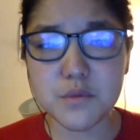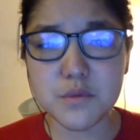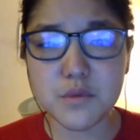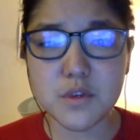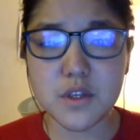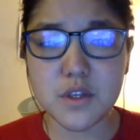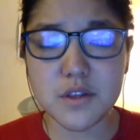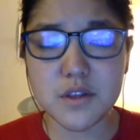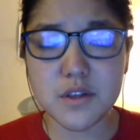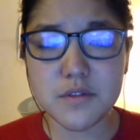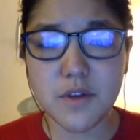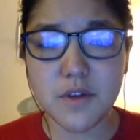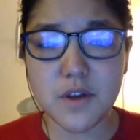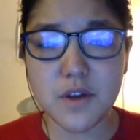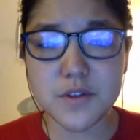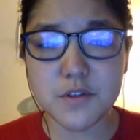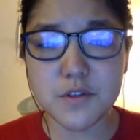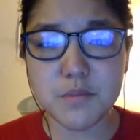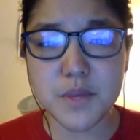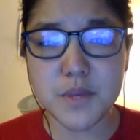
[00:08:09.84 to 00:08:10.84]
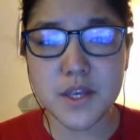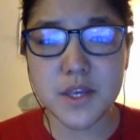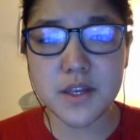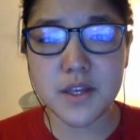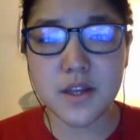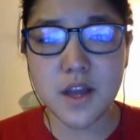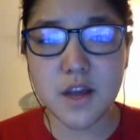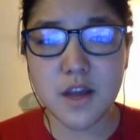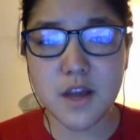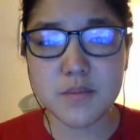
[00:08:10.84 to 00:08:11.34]
We've also
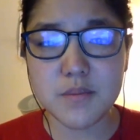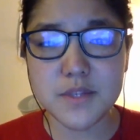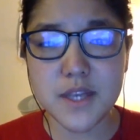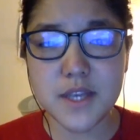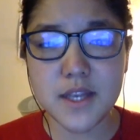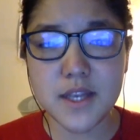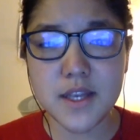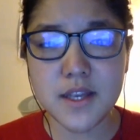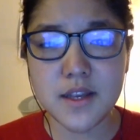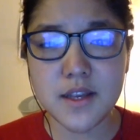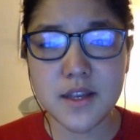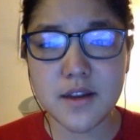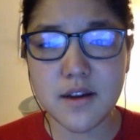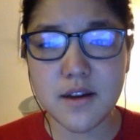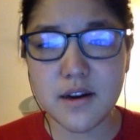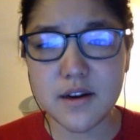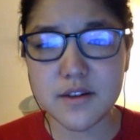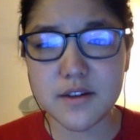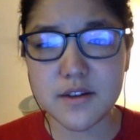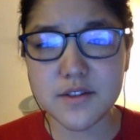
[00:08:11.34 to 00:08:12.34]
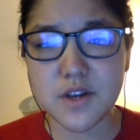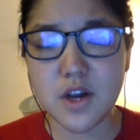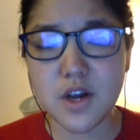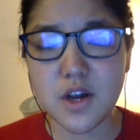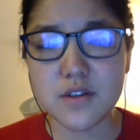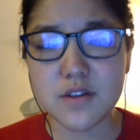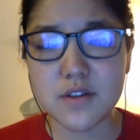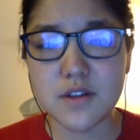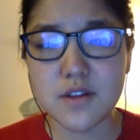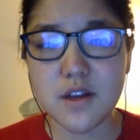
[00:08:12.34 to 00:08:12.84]
been updating our
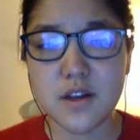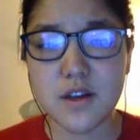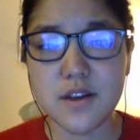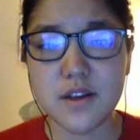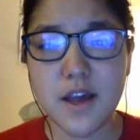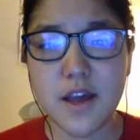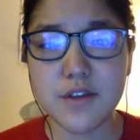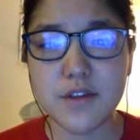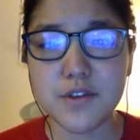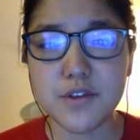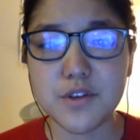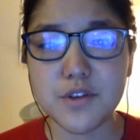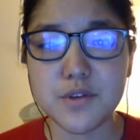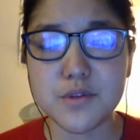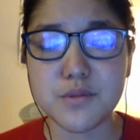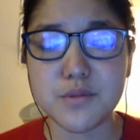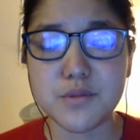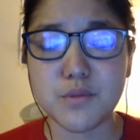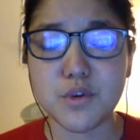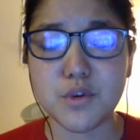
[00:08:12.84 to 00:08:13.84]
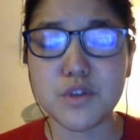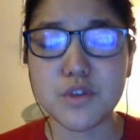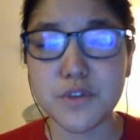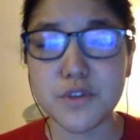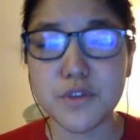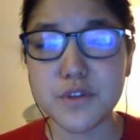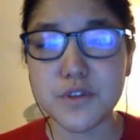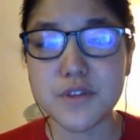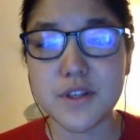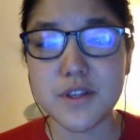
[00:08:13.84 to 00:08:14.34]
docs on how to use
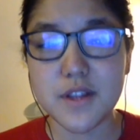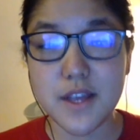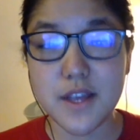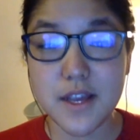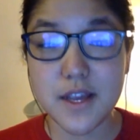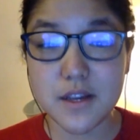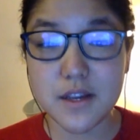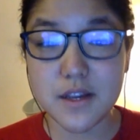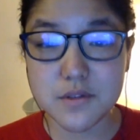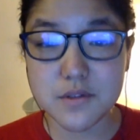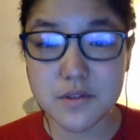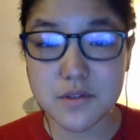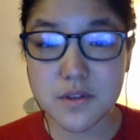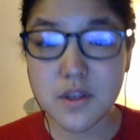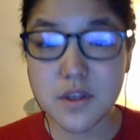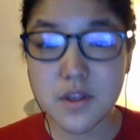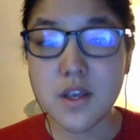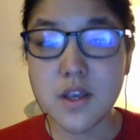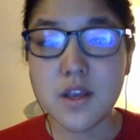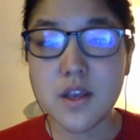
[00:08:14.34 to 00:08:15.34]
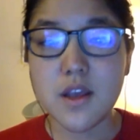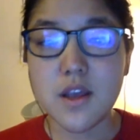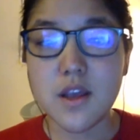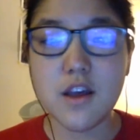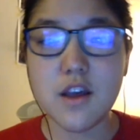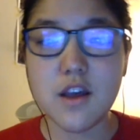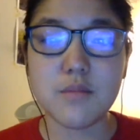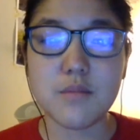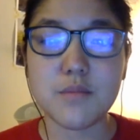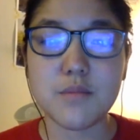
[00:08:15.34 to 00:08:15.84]
workflows and layouts.
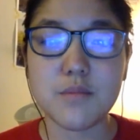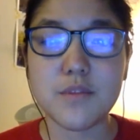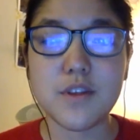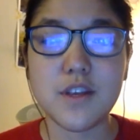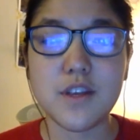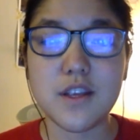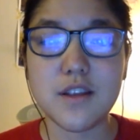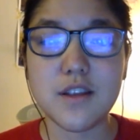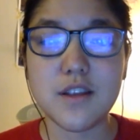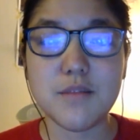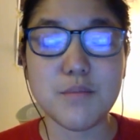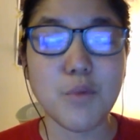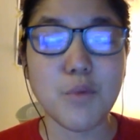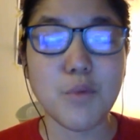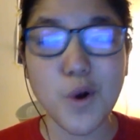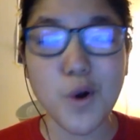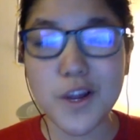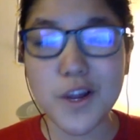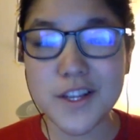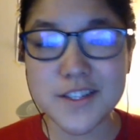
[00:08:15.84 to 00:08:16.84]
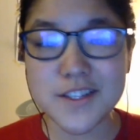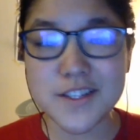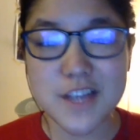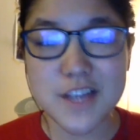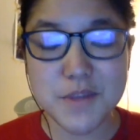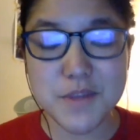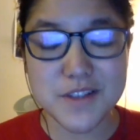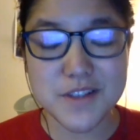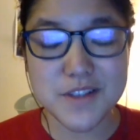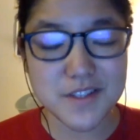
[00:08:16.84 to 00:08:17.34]
More
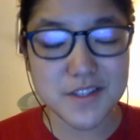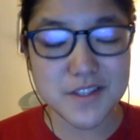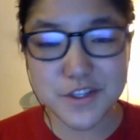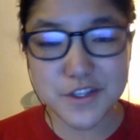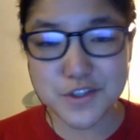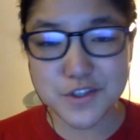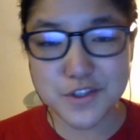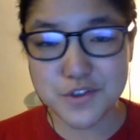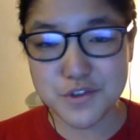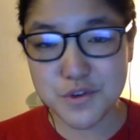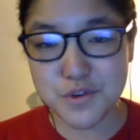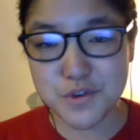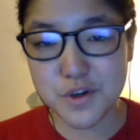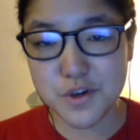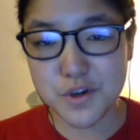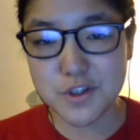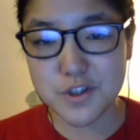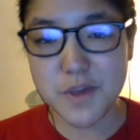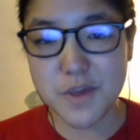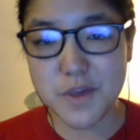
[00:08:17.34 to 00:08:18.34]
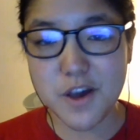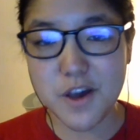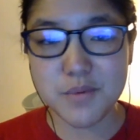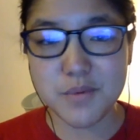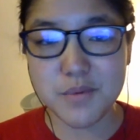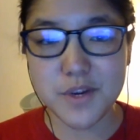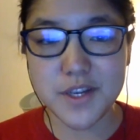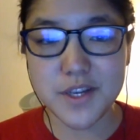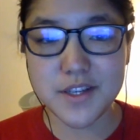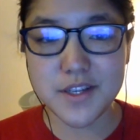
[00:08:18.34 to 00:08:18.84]
in-depth installation tutorials by
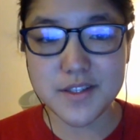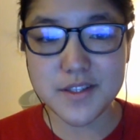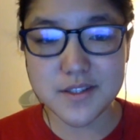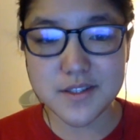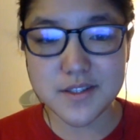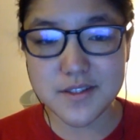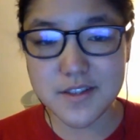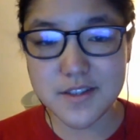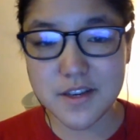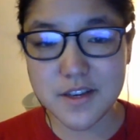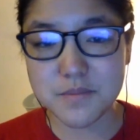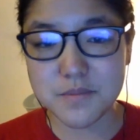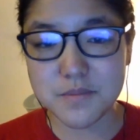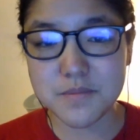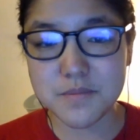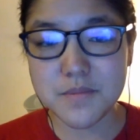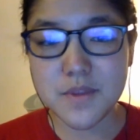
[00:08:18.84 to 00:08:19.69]
operating system.